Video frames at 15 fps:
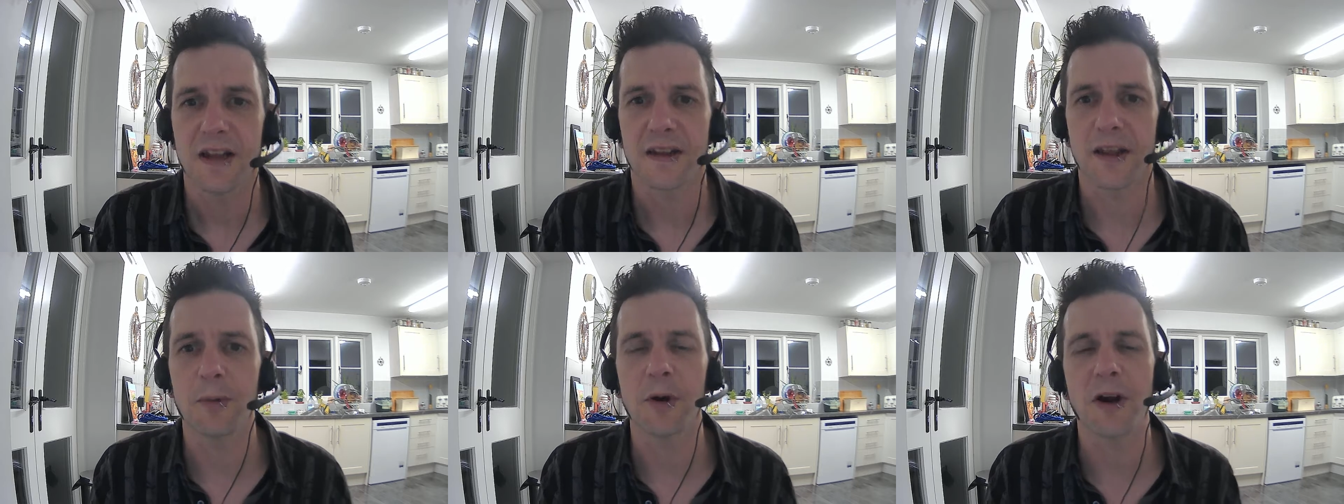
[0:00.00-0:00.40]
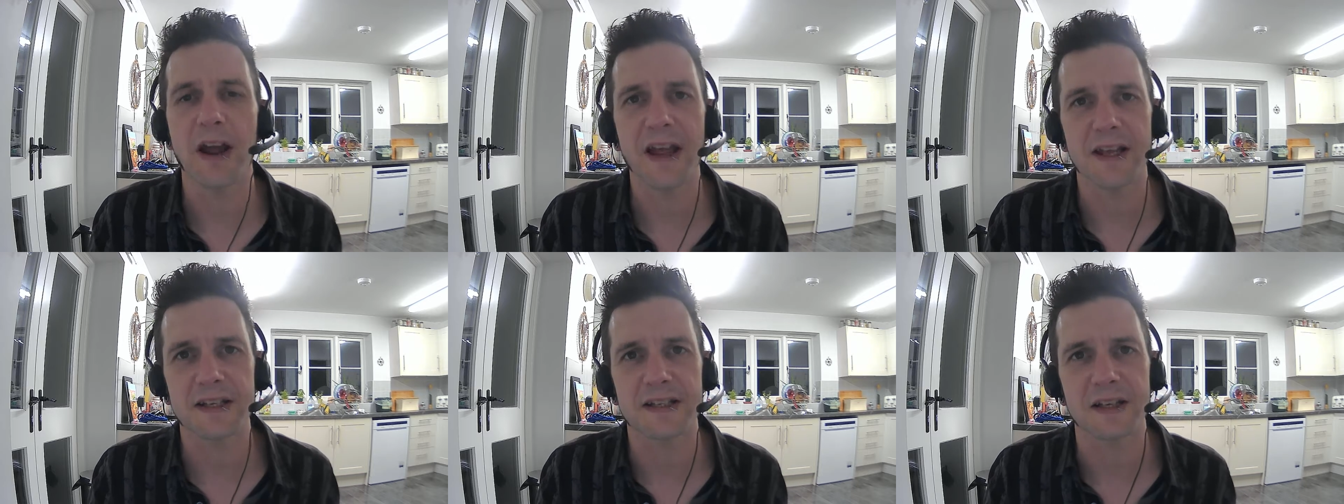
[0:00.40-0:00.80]
They were
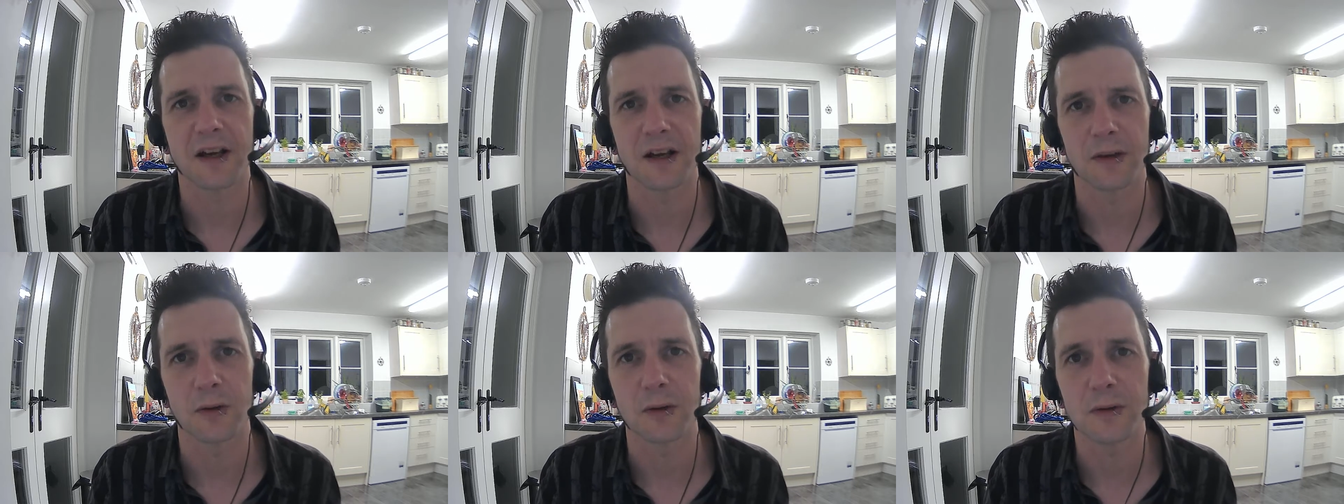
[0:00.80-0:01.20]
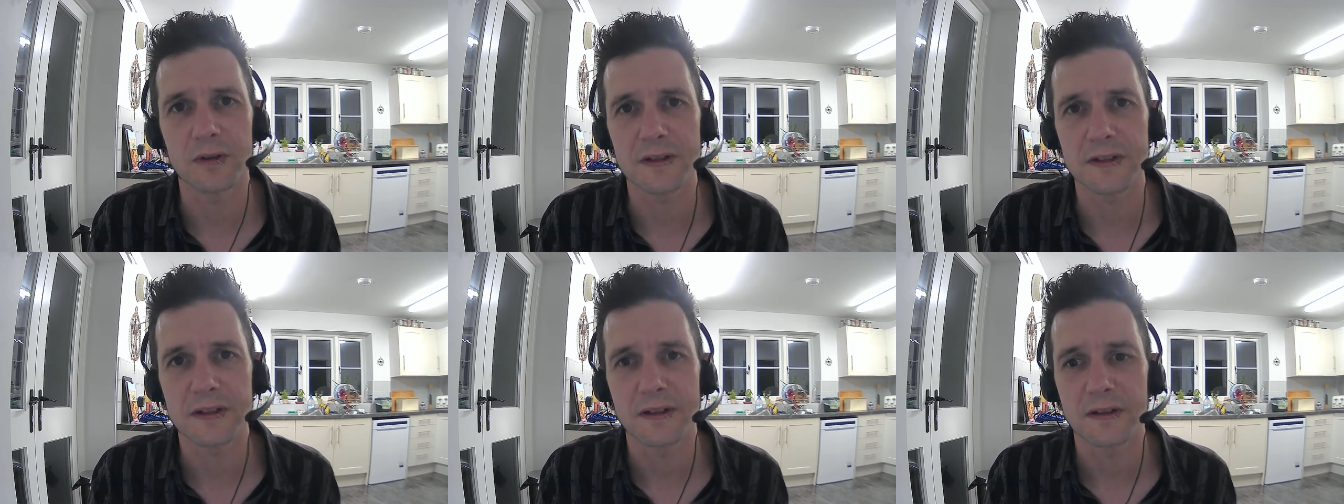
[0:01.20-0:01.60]

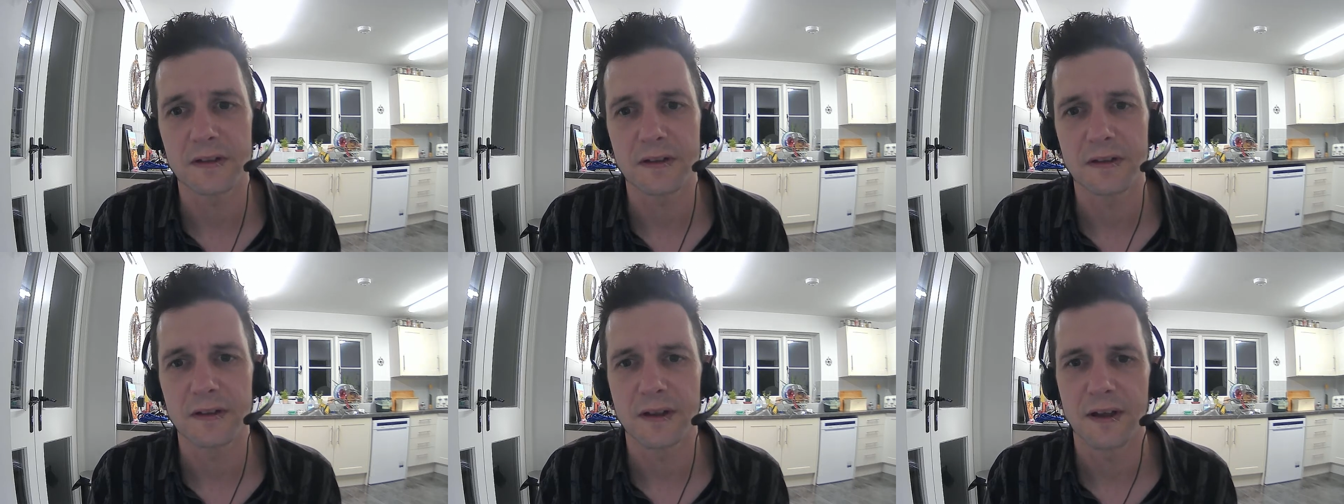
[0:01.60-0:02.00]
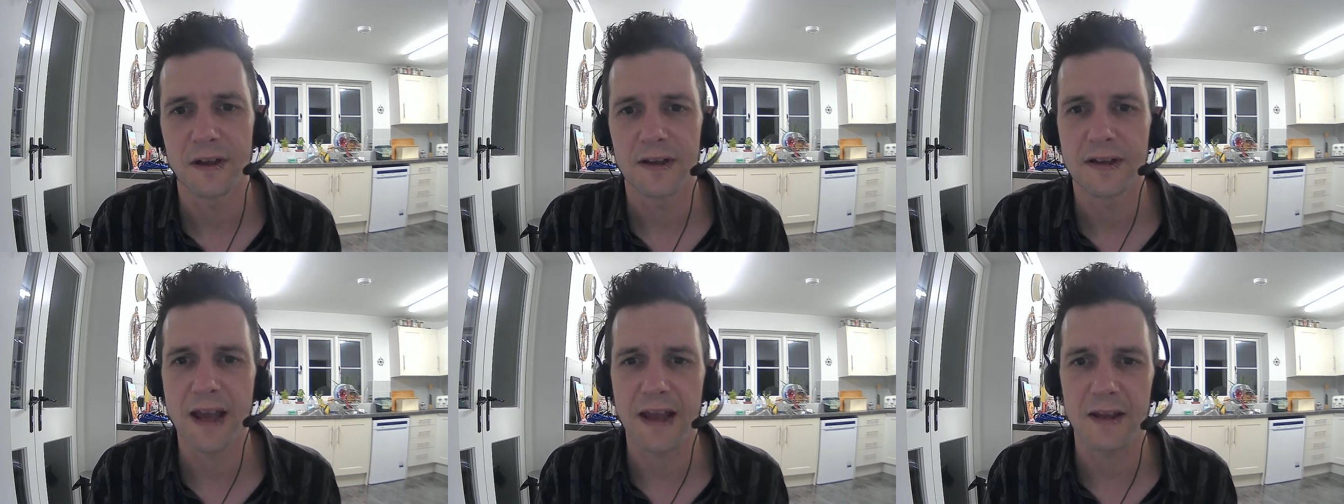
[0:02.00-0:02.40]
exiles,
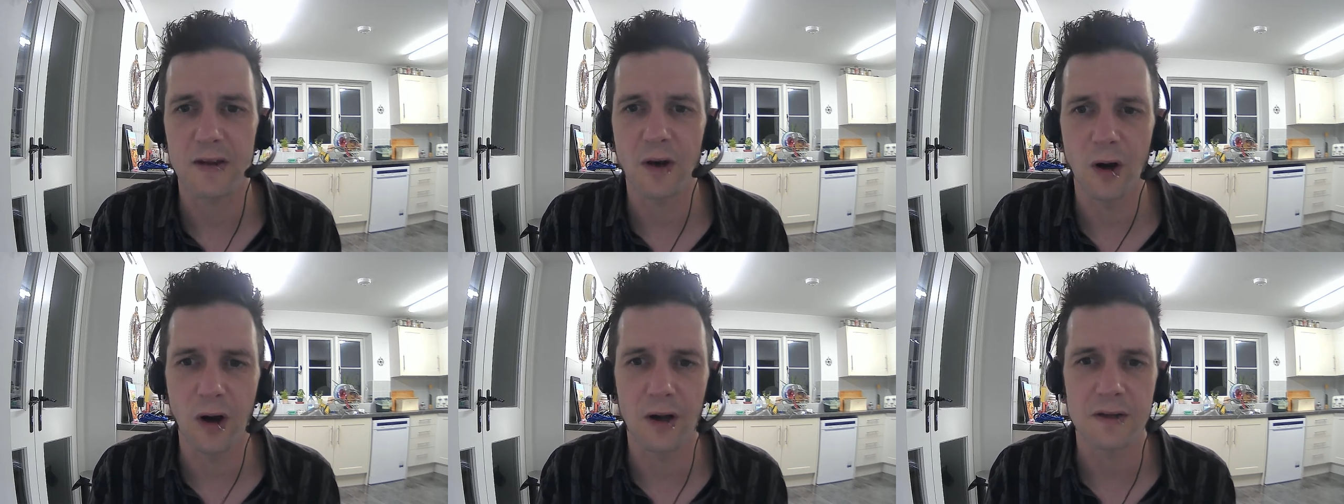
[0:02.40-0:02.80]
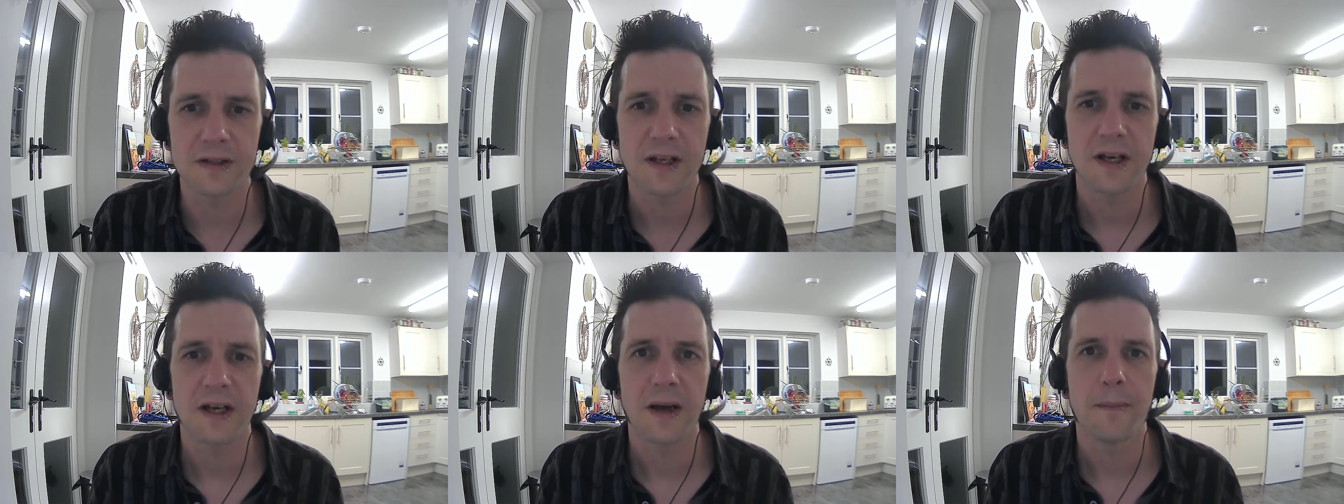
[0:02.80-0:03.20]
yet God
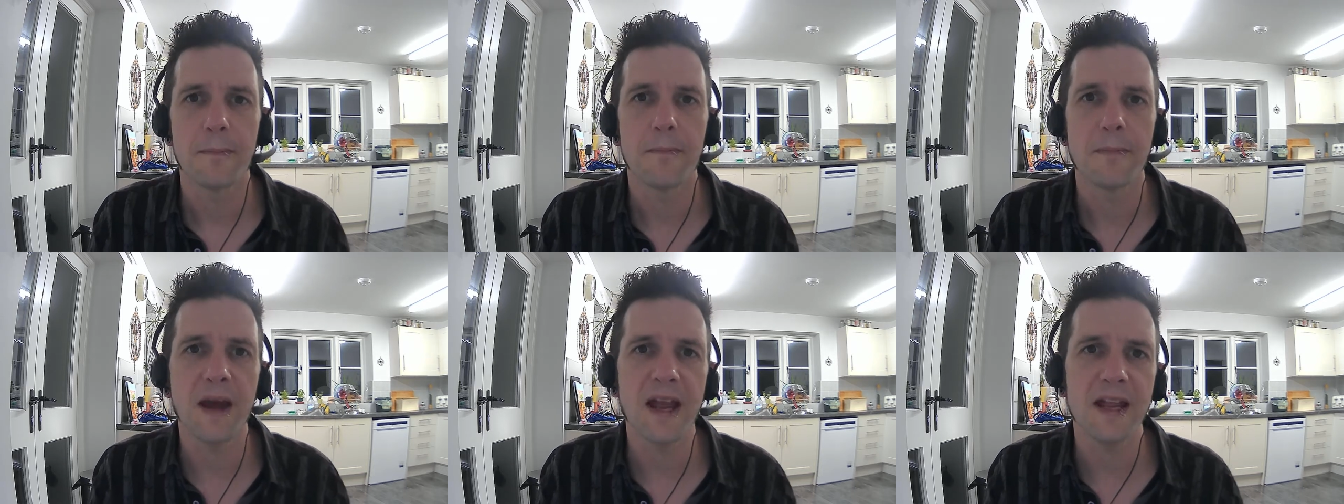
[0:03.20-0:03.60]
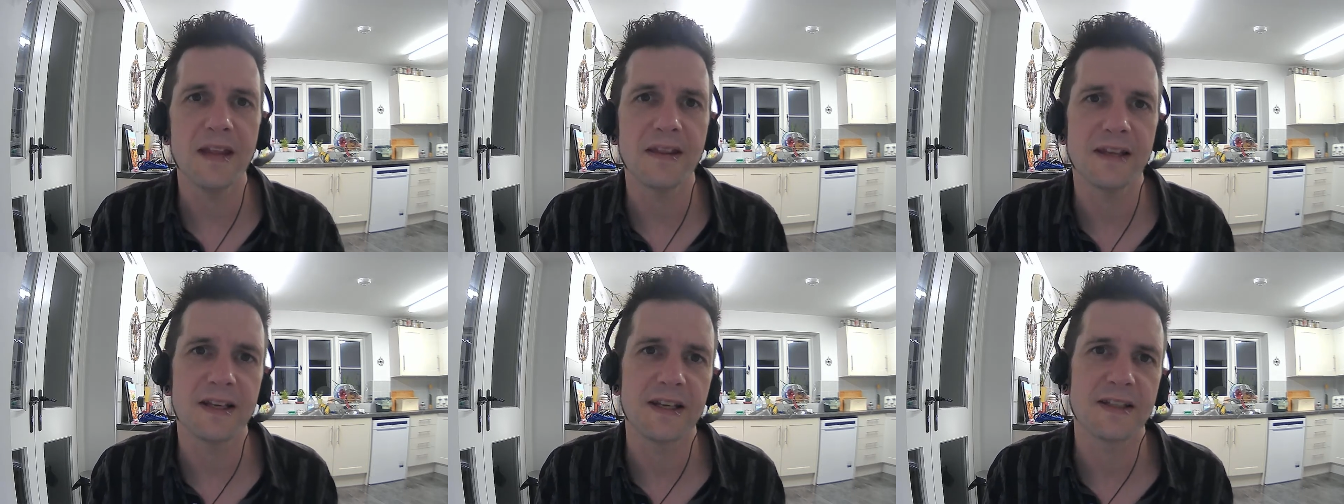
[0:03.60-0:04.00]

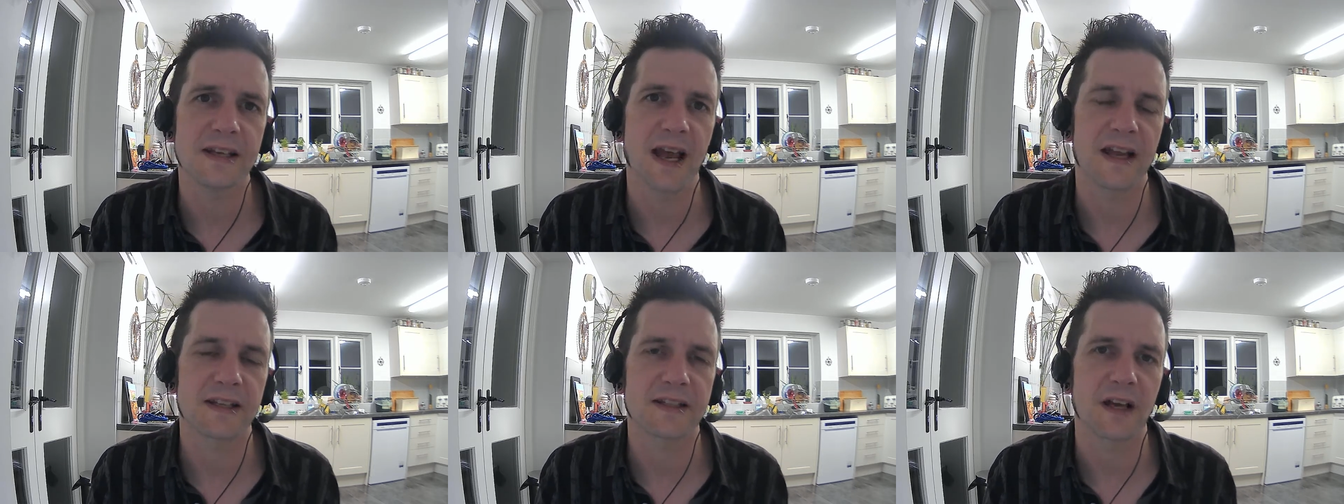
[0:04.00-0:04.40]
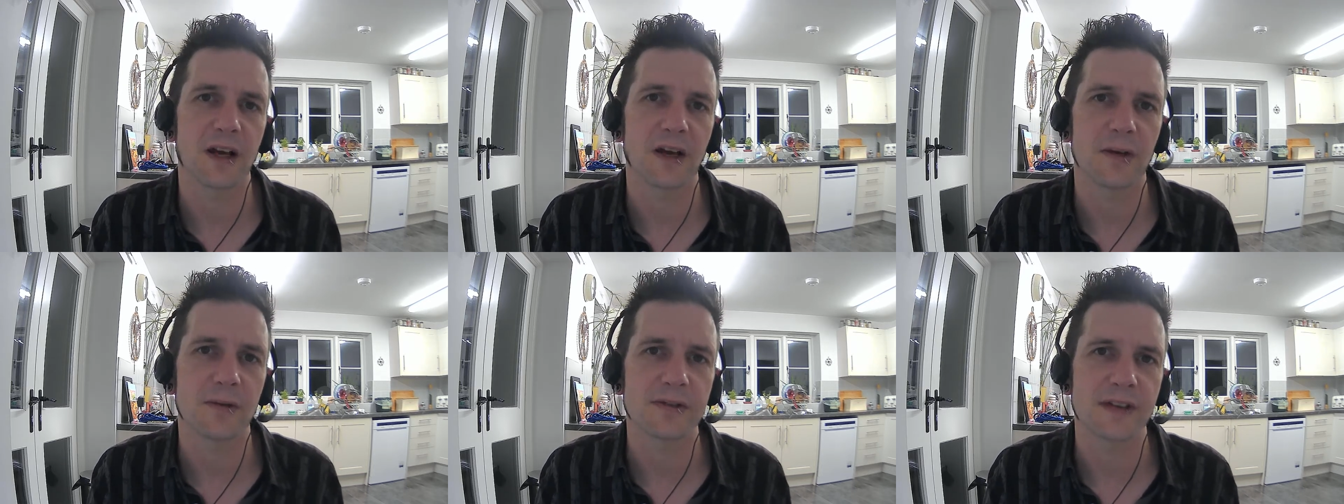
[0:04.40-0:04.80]
made these
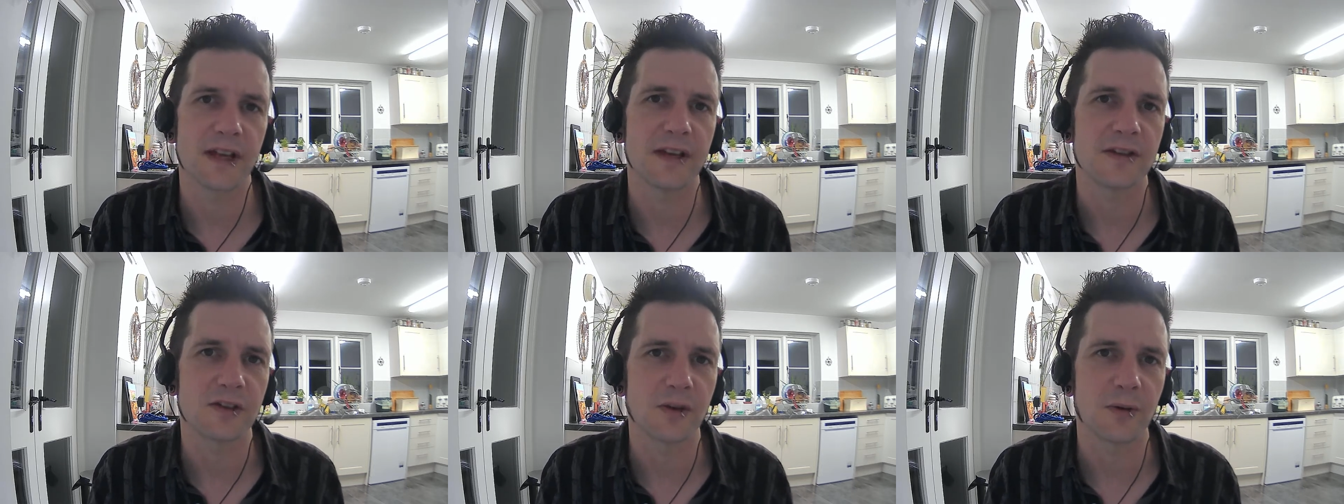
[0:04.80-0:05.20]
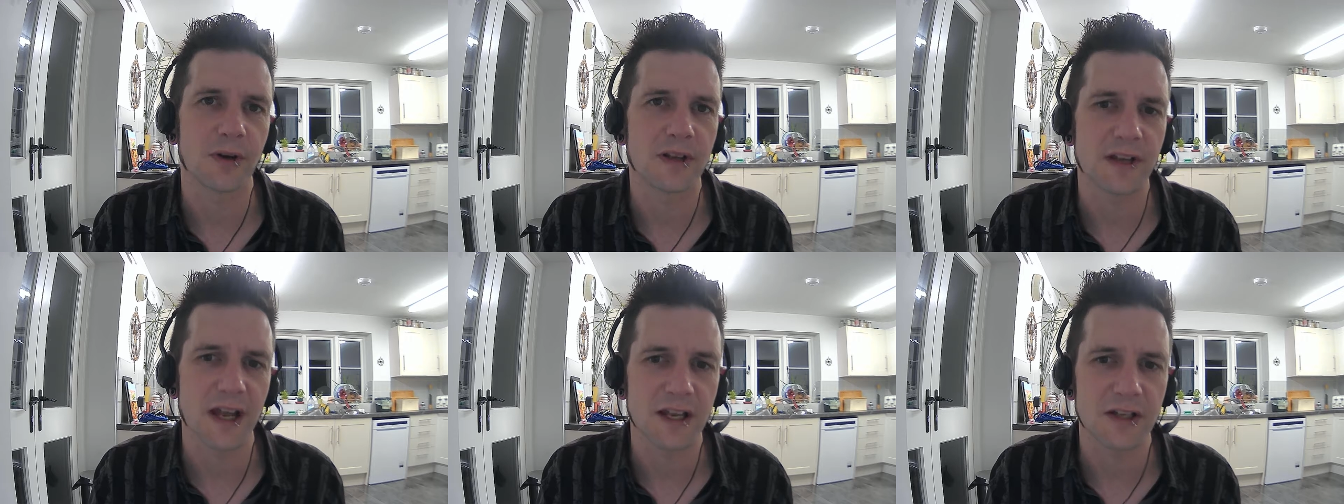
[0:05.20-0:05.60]
exiles into a
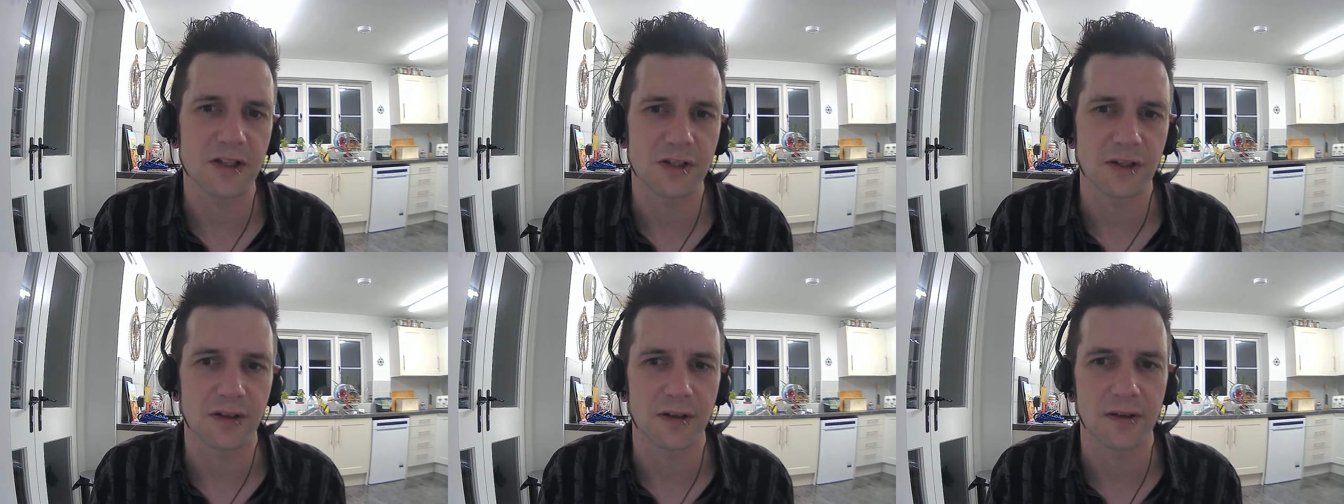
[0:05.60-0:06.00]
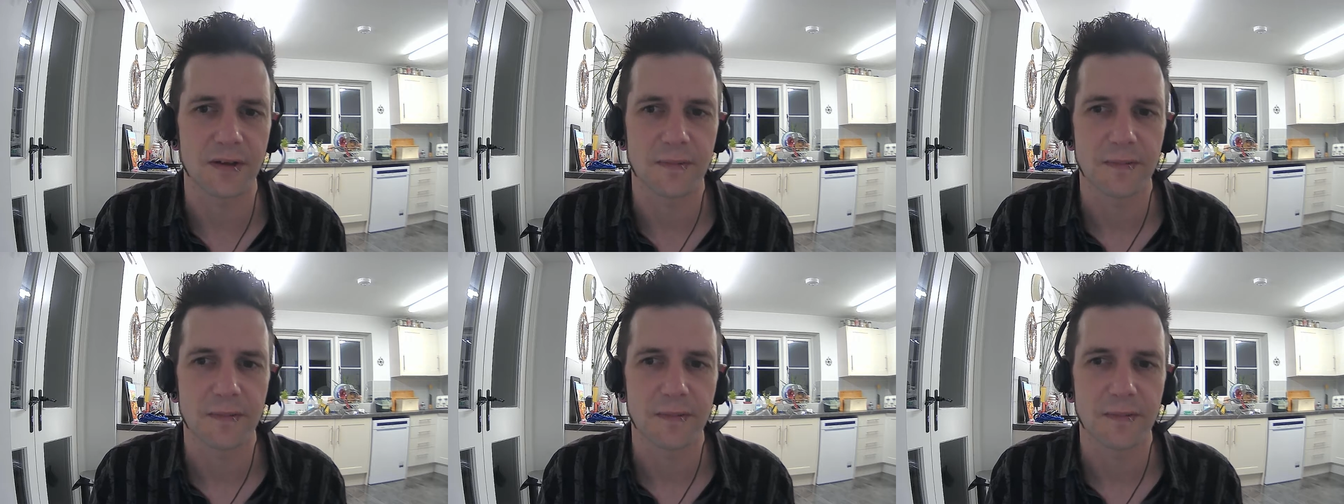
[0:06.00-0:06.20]
nation.